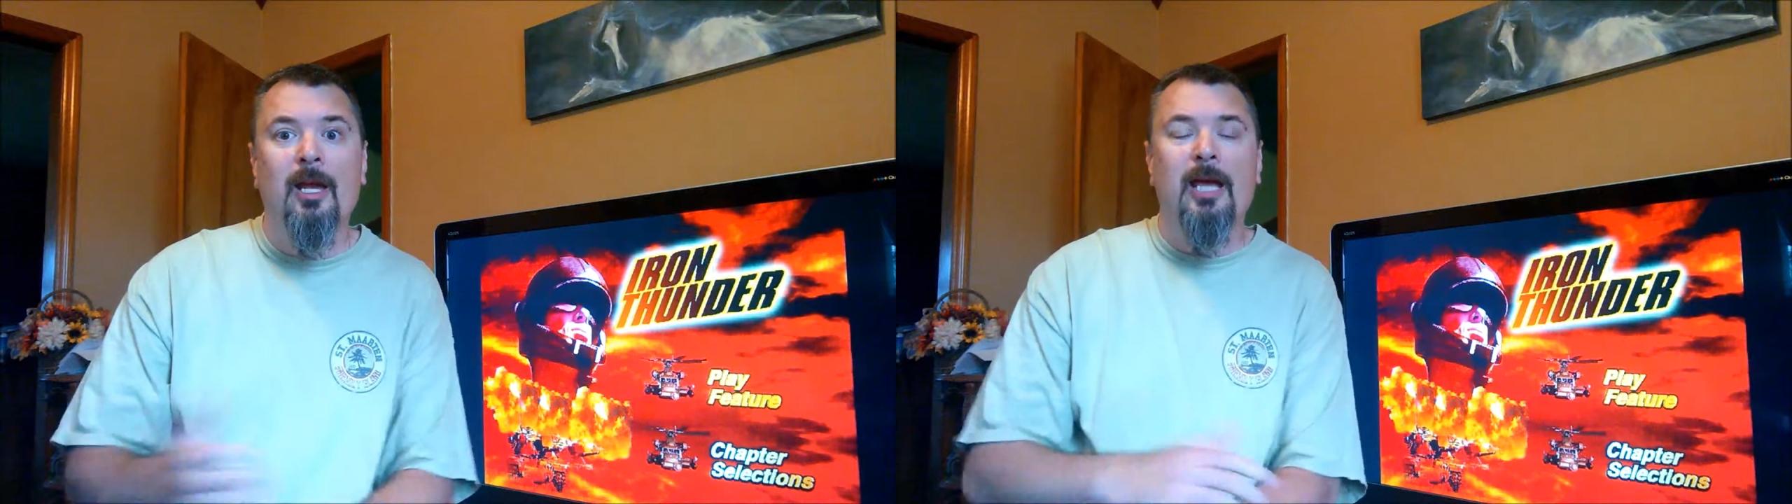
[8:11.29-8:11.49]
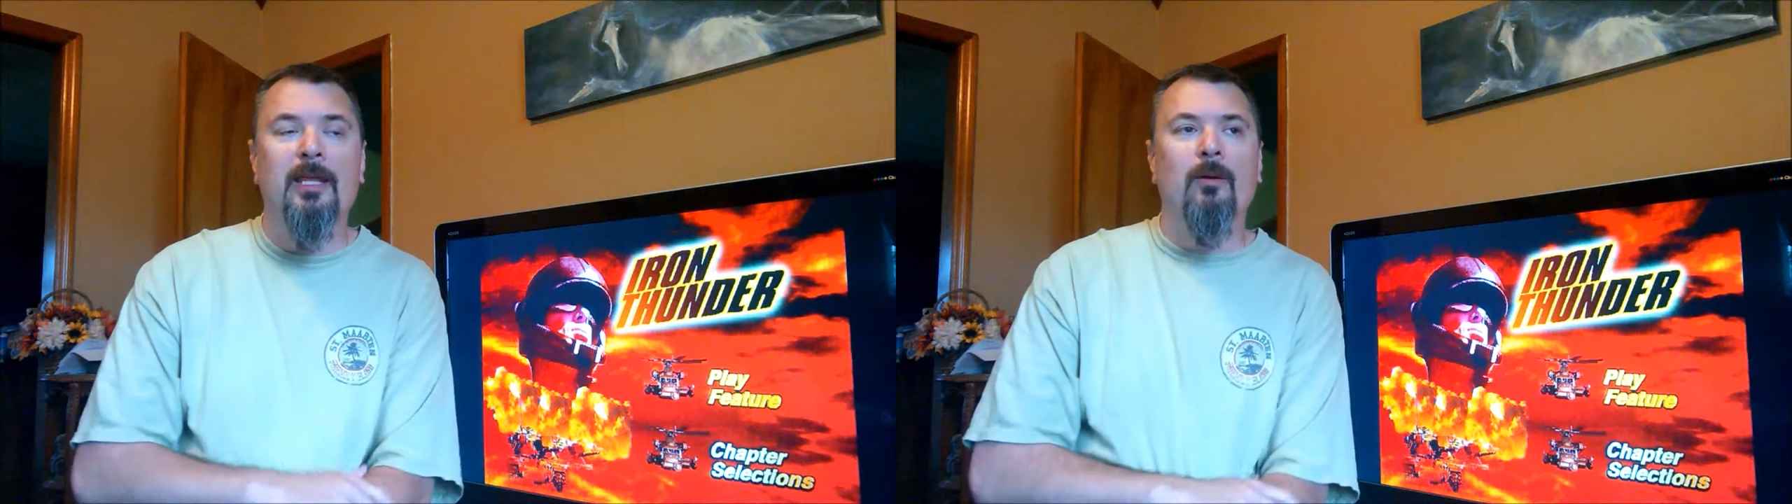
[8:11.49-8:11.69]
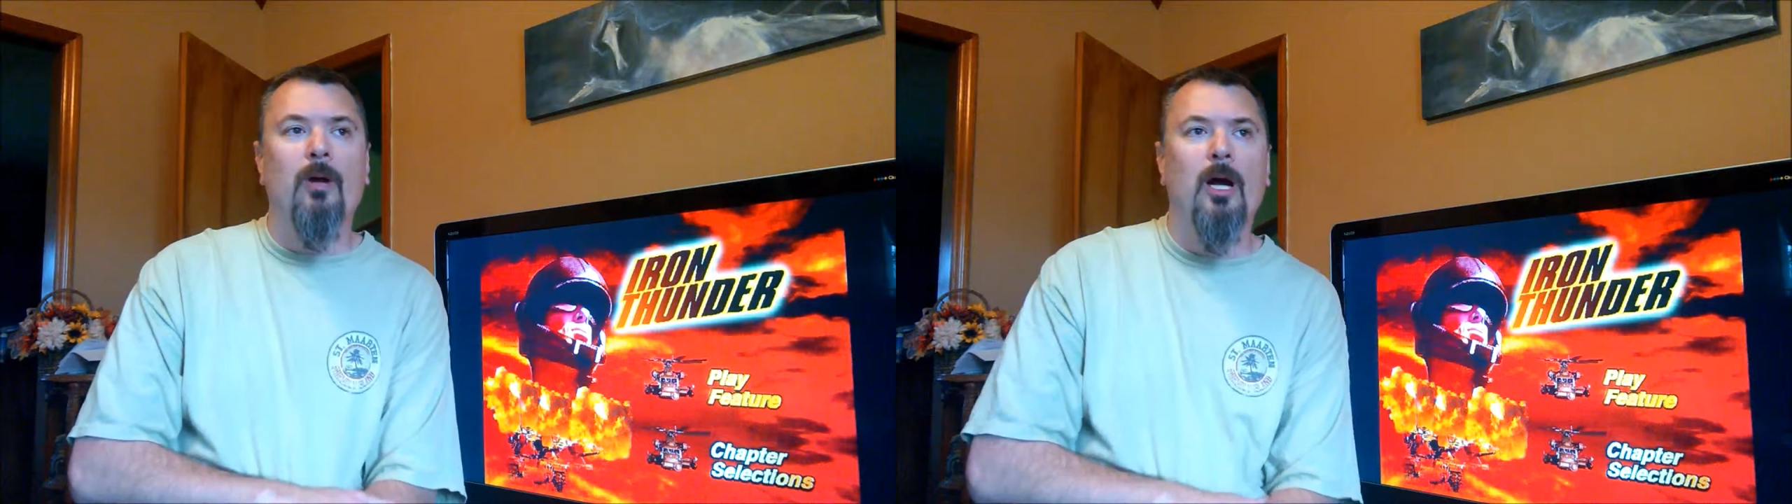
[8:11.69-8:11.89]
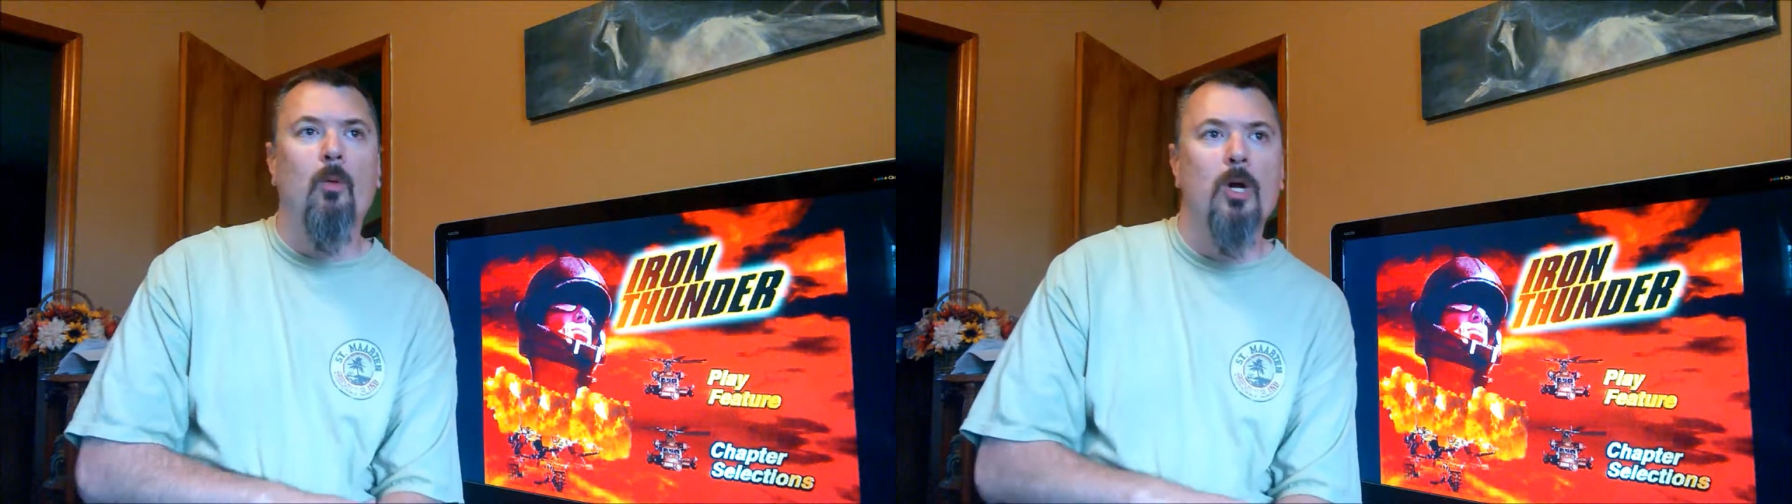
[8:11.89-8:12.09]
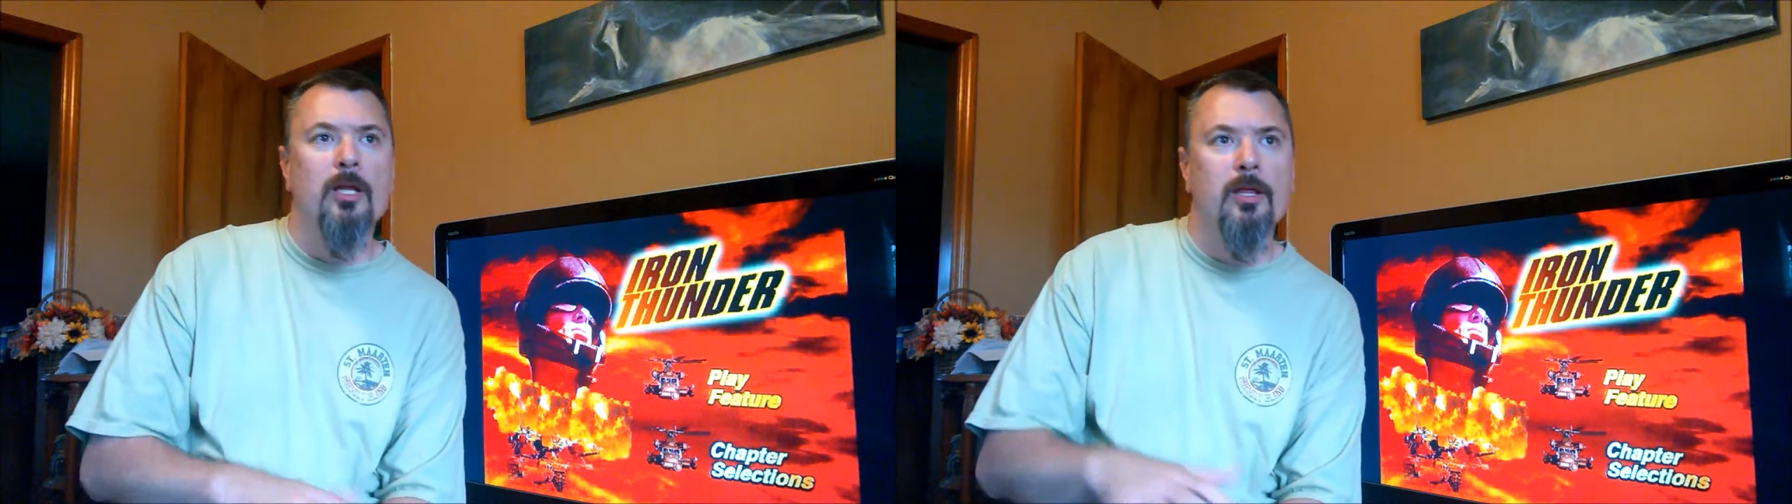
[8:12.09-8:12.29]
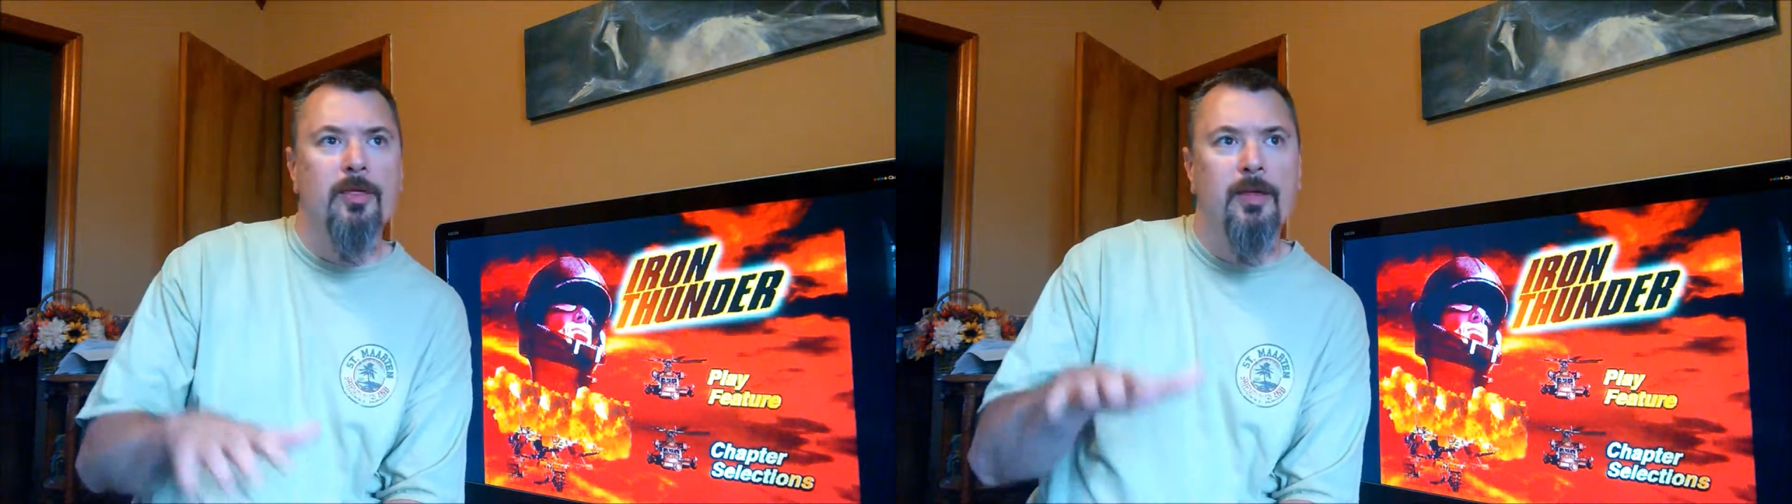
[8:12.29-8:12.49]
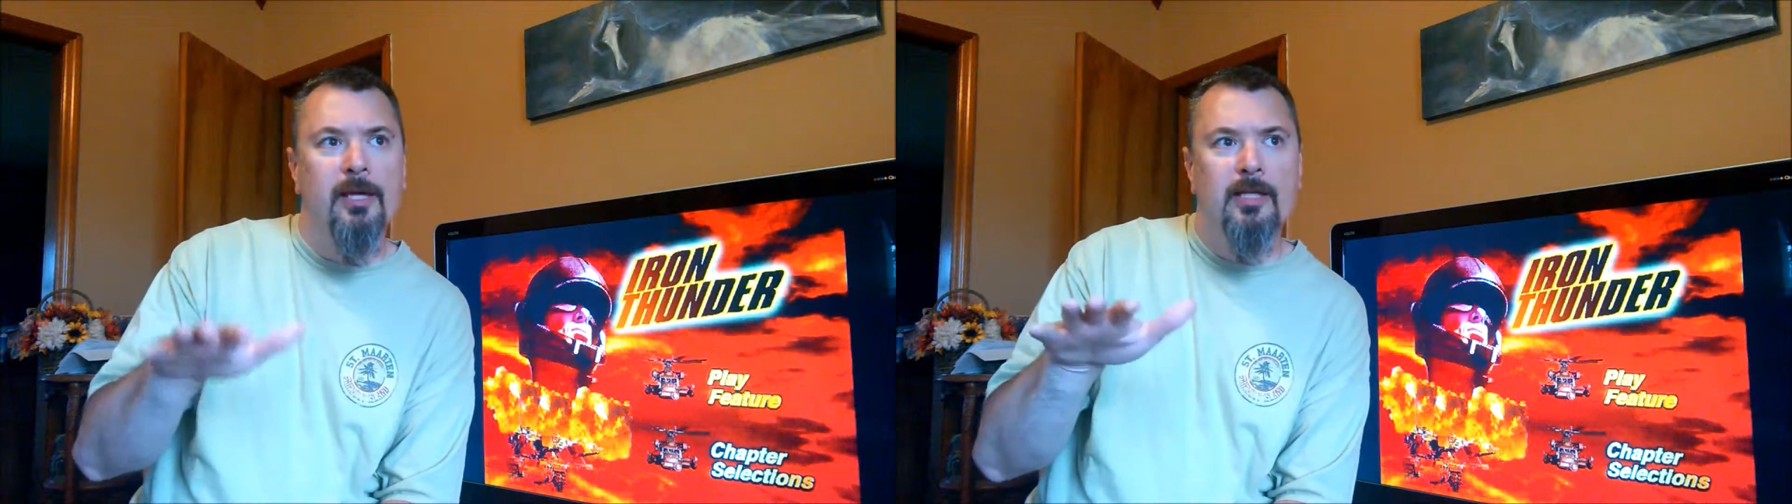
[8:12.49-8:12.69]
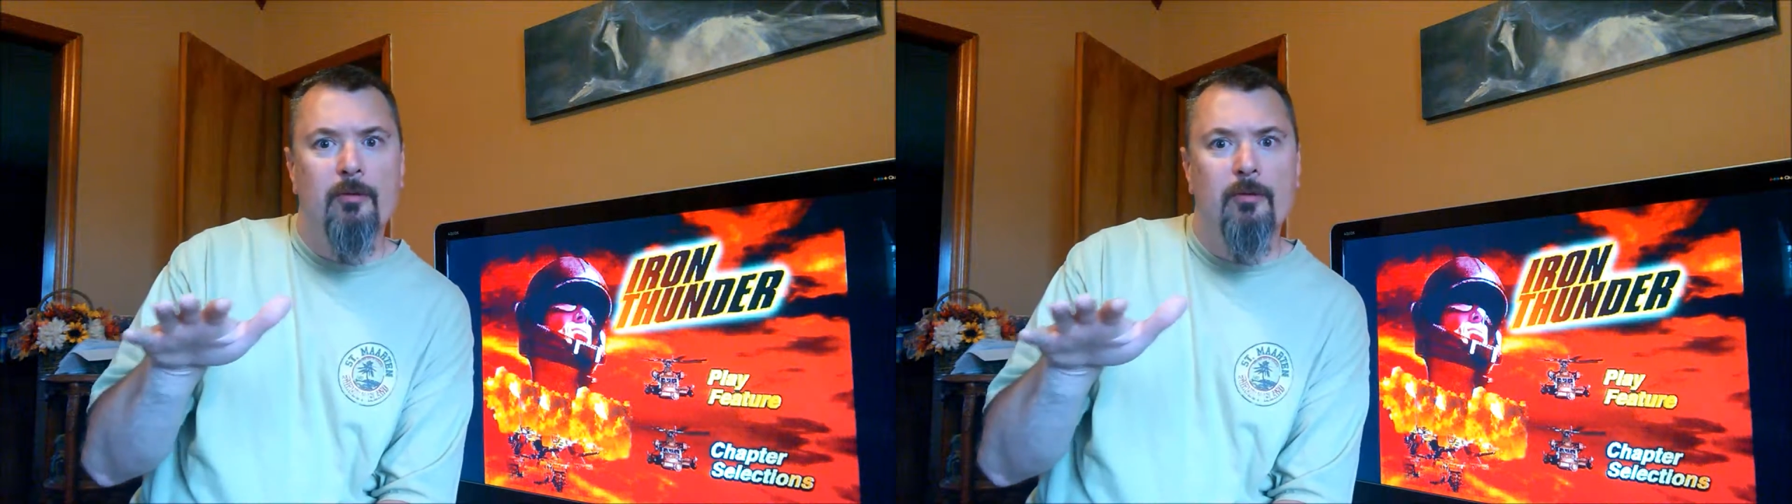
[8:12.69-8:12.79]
And then one of the things